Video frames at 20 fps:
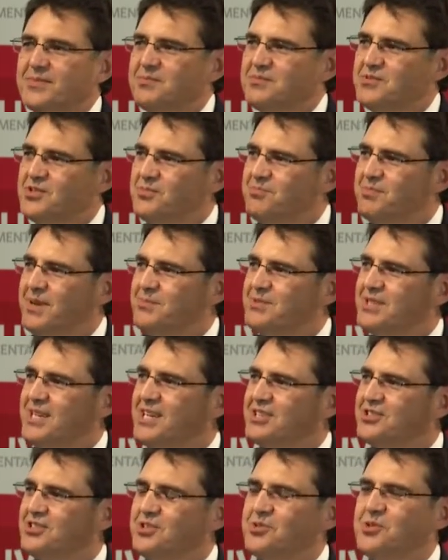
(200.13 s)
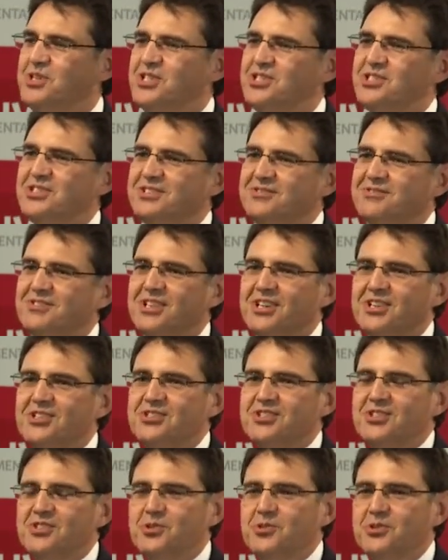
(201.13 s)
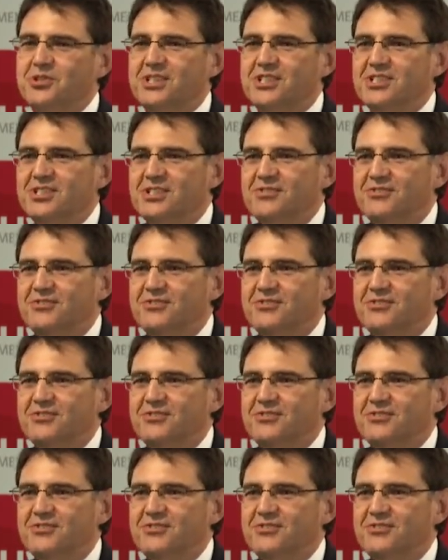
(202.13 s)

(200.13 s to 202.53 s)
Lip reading: should perhaps ask a question for those in the audience.